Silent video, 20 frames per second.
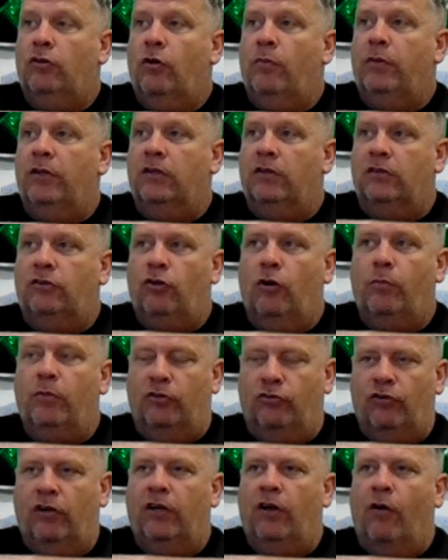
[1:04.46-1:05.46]
Tommy,
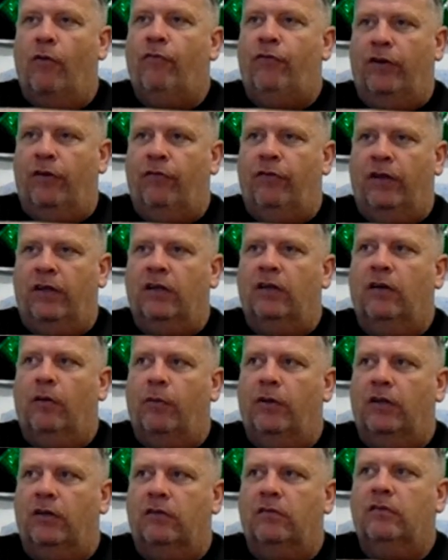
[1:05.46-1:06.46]
Tommy's right up for the fight.
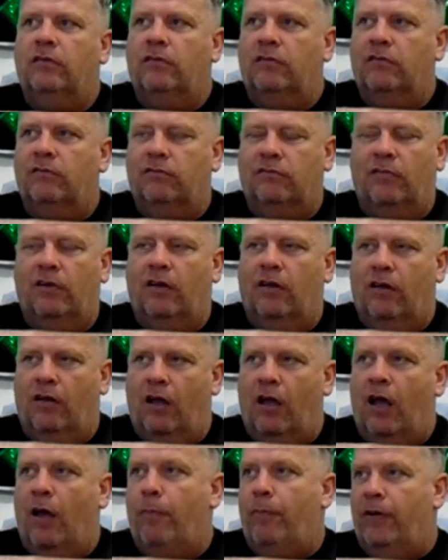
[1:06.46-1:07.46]
I mean,
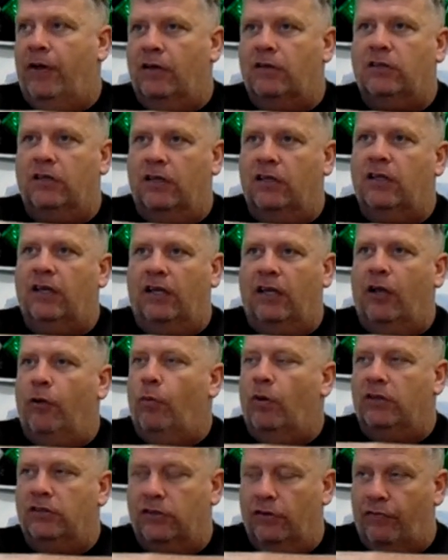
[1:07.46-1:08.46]
I personally think
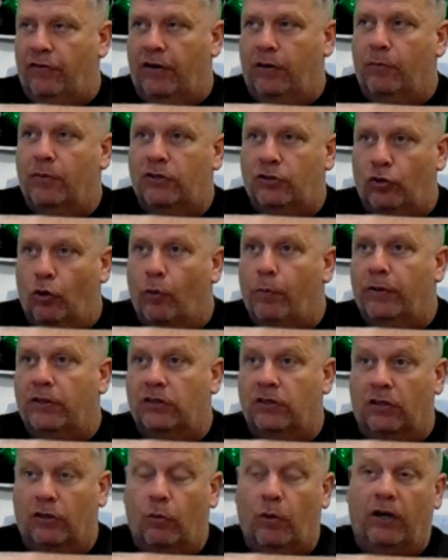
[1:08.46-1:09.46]
he wins the fight with
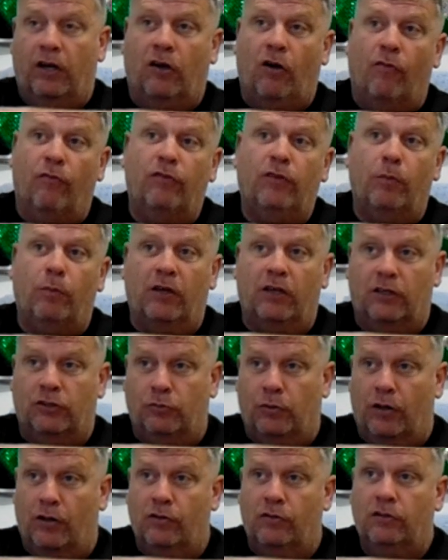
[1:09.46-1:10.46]
stoppage and quite comfortably
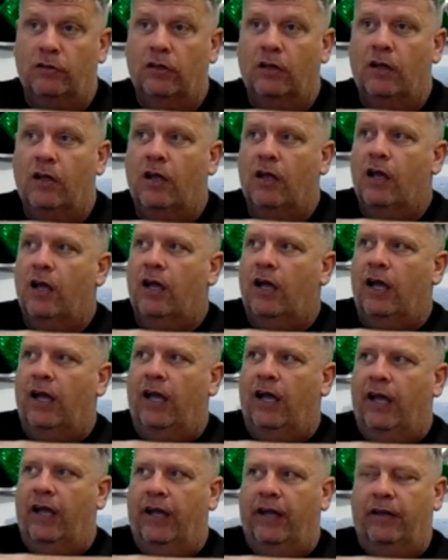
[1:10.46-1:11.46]
as well.
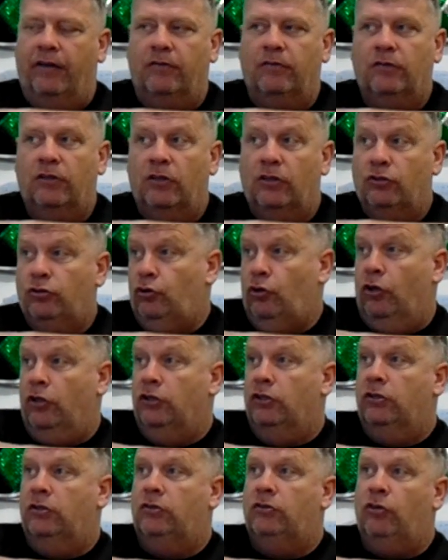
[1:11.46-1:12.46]
Uh,
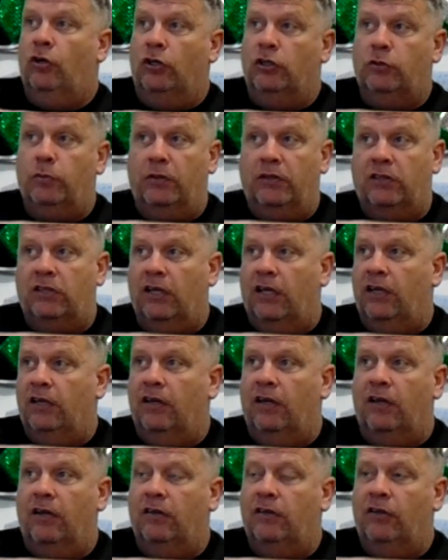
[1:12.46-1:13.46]
John's John's been
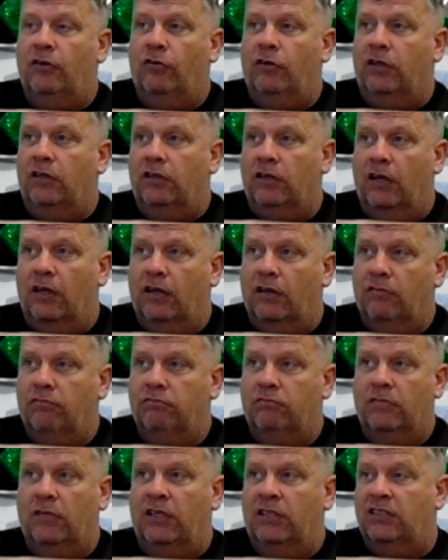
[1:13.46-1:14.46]
saying that you know he,
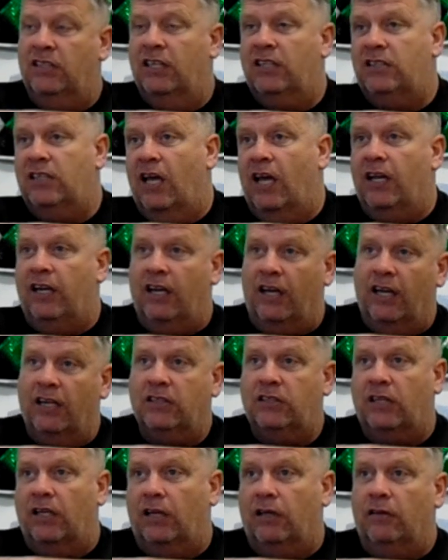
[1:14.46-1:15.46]
he's this, that, and the
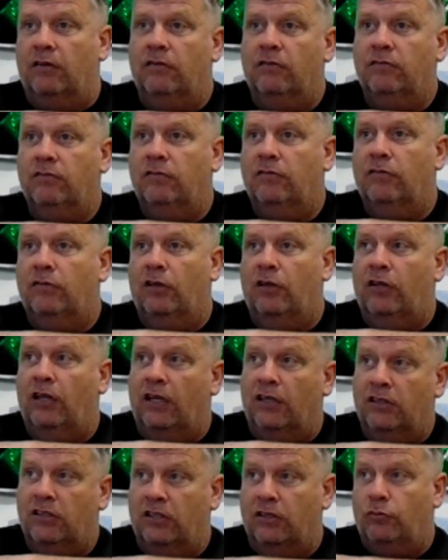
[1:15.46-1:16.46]
next thing he
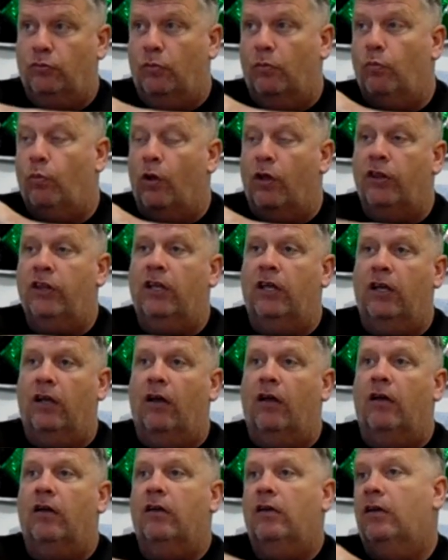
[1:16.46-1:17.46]
thinks he's worthy
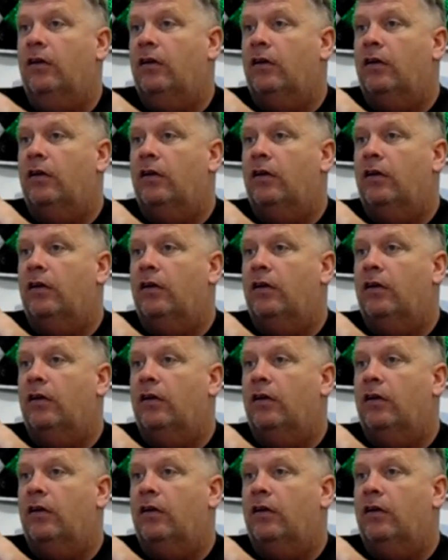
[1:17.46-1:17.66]
of